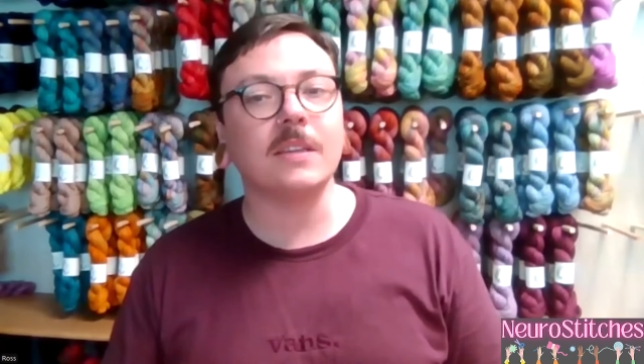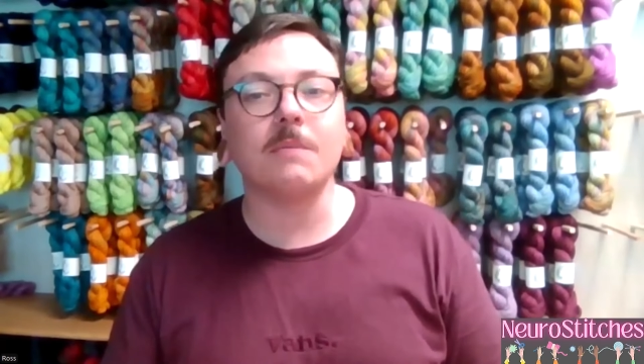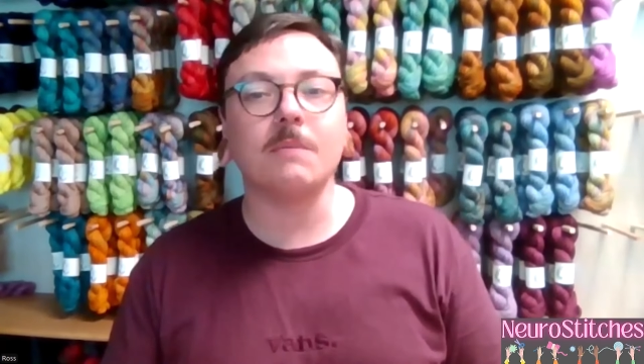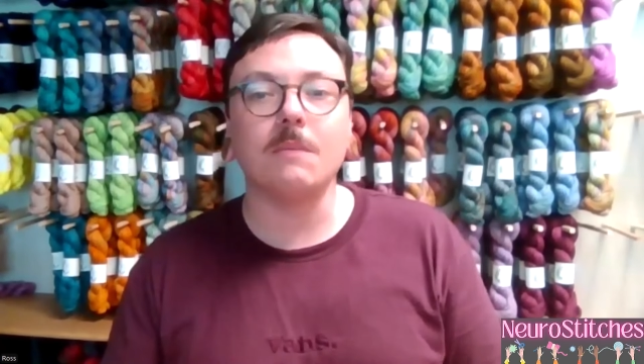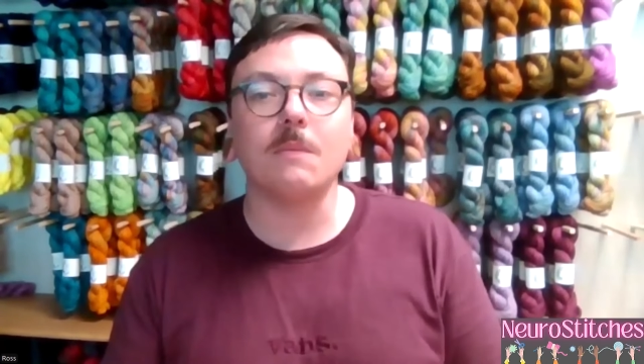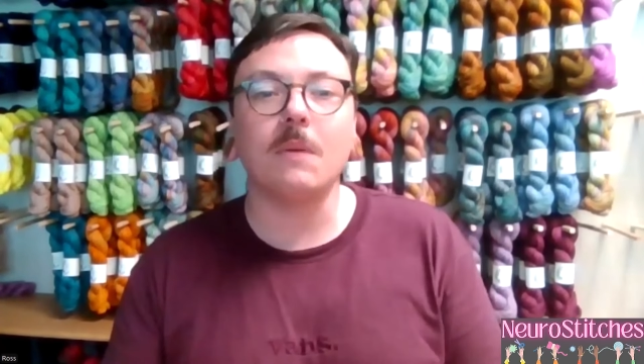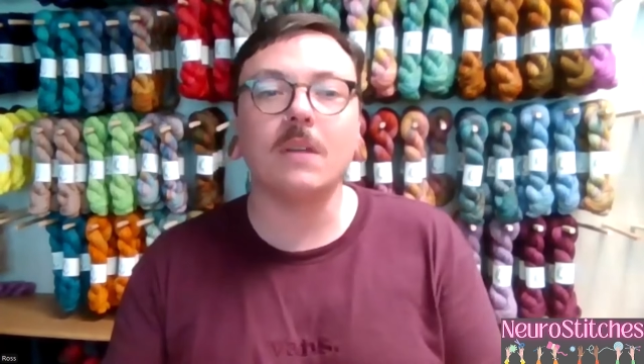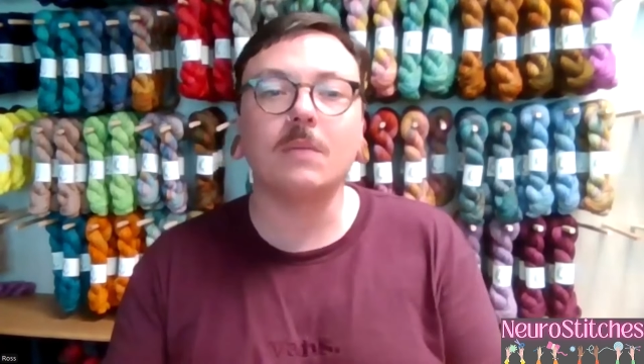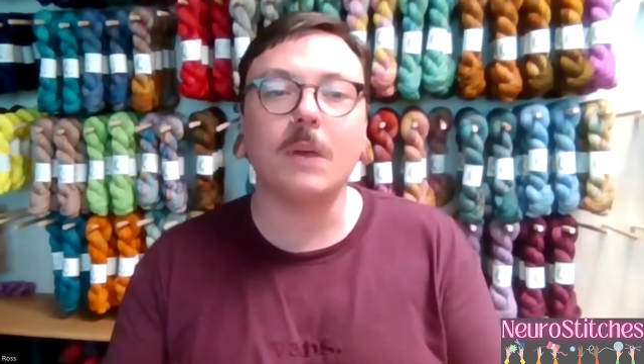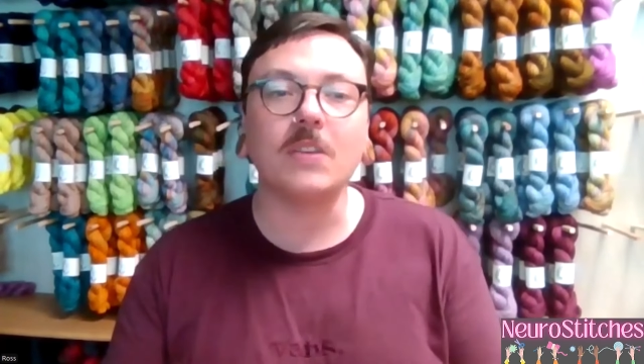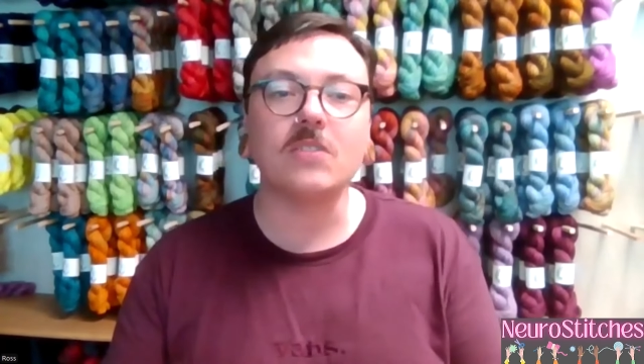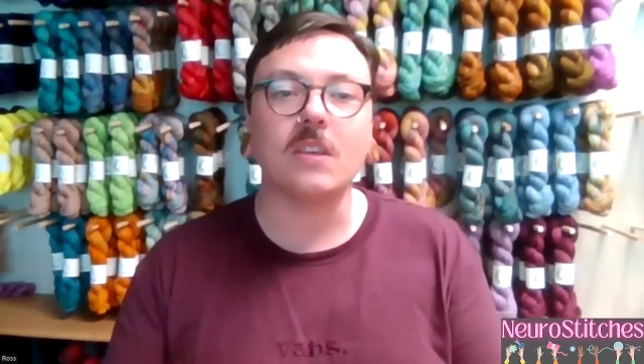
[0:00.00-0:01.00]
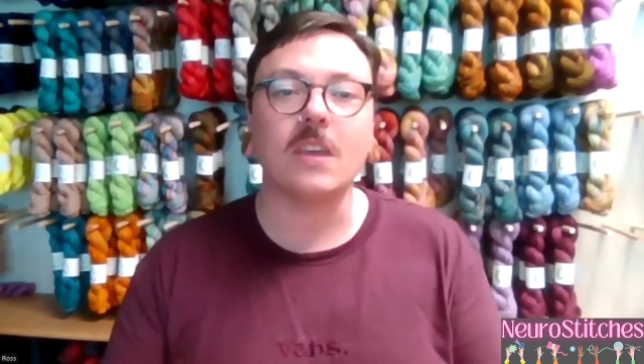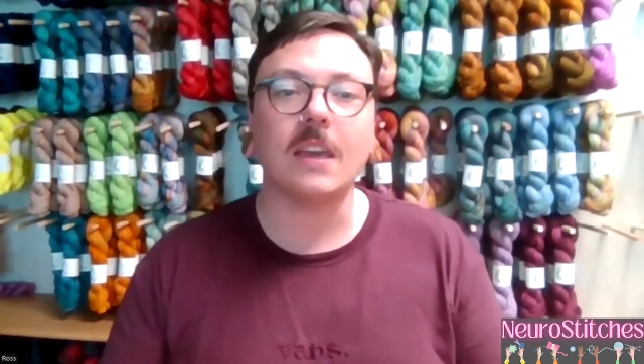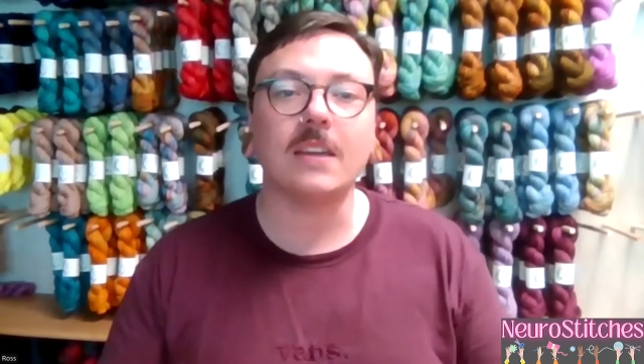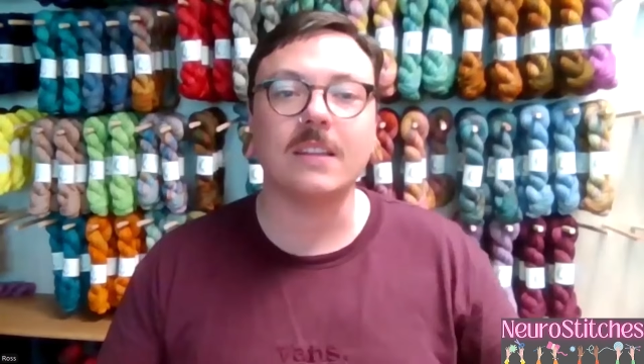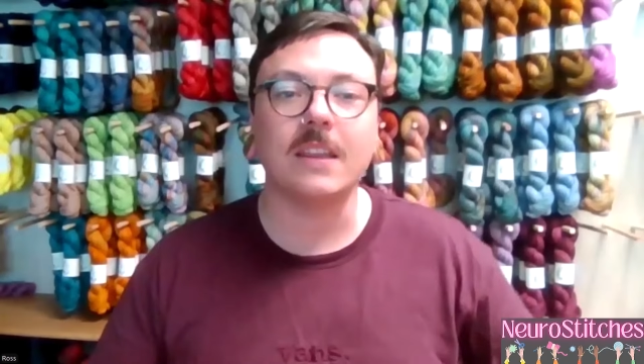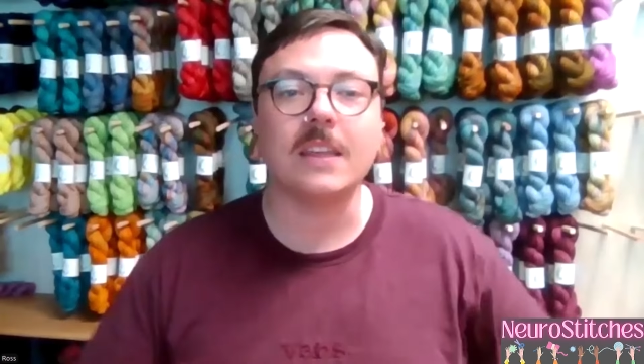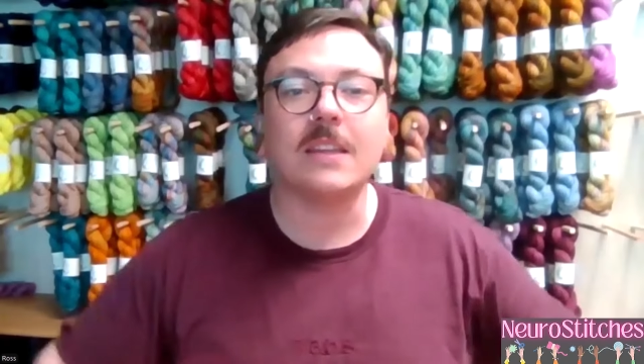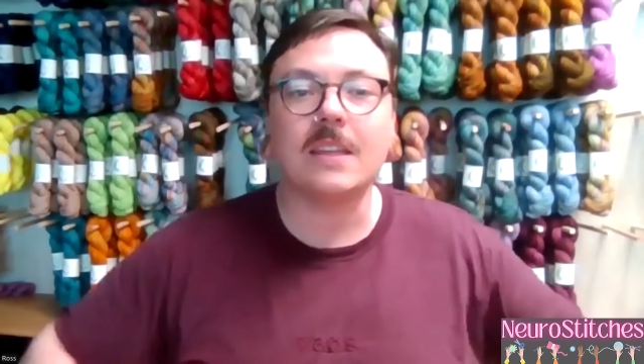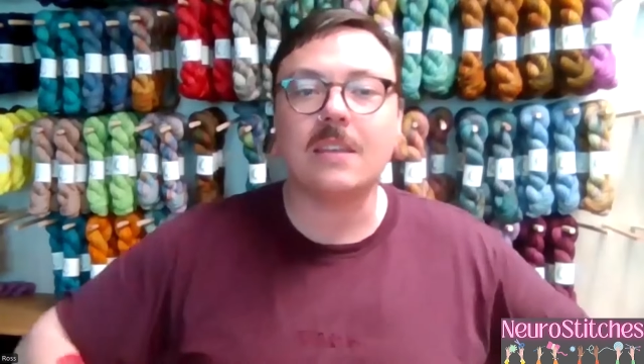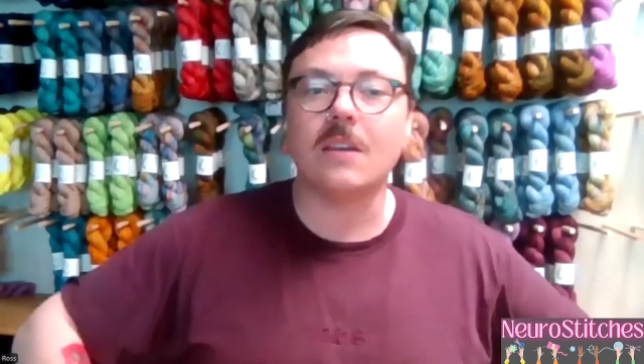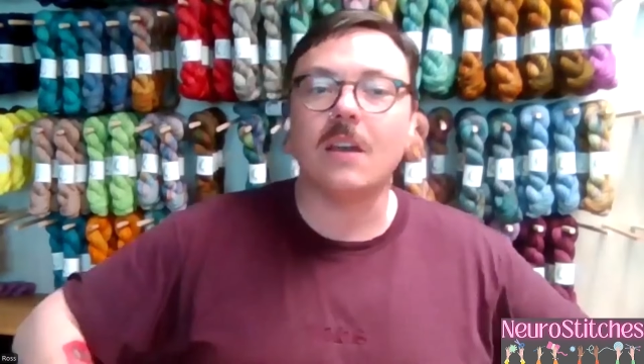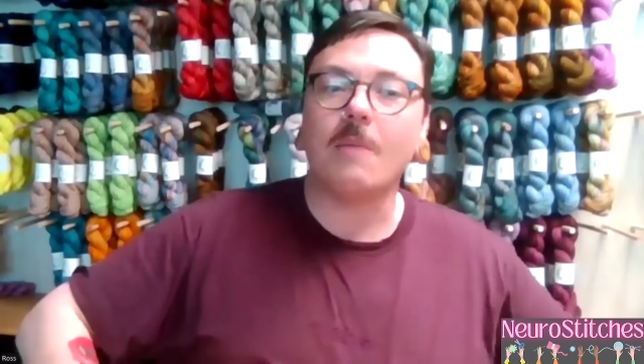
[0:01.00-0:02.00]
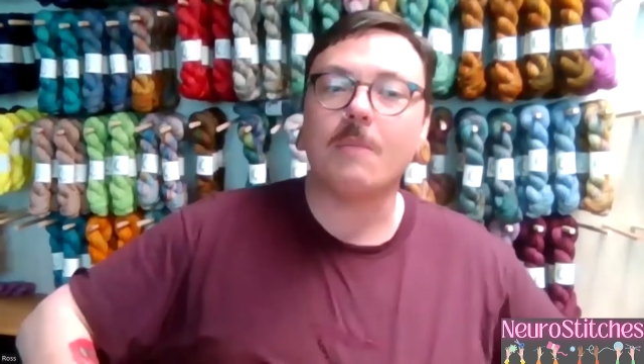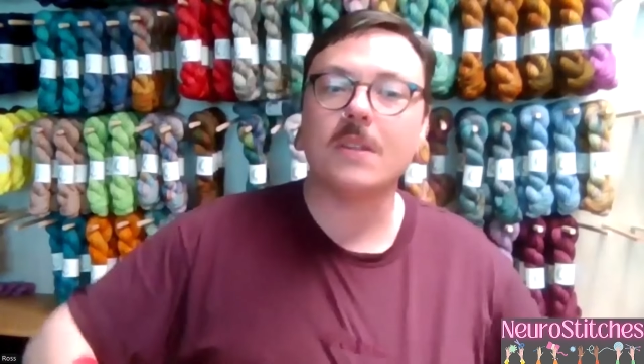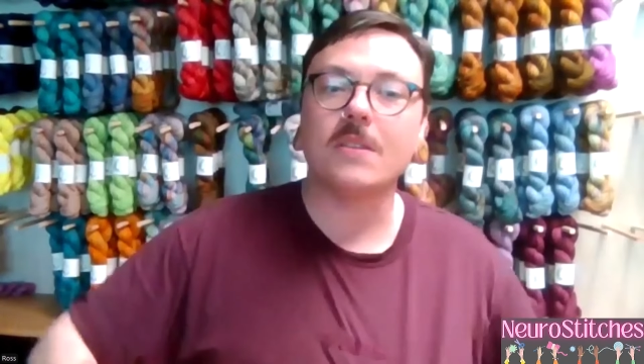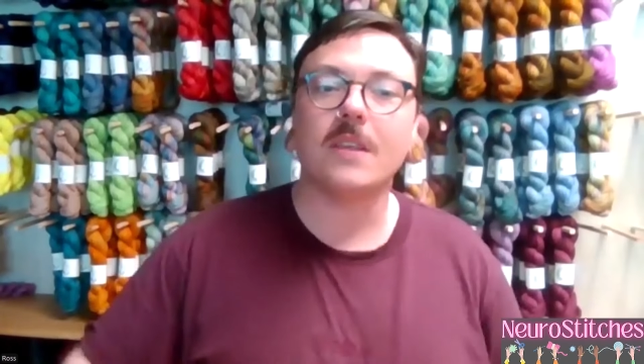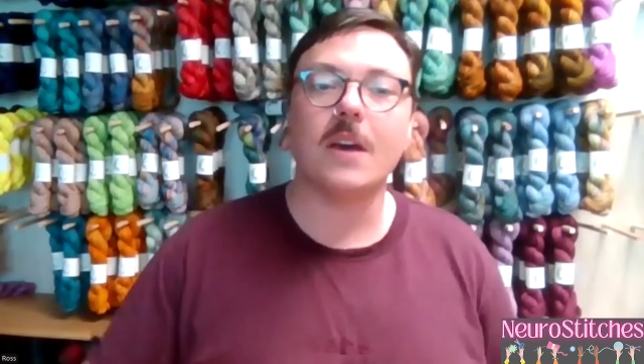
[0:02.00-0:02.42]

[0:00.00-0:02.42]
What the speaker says: and especially because I like knitting garments,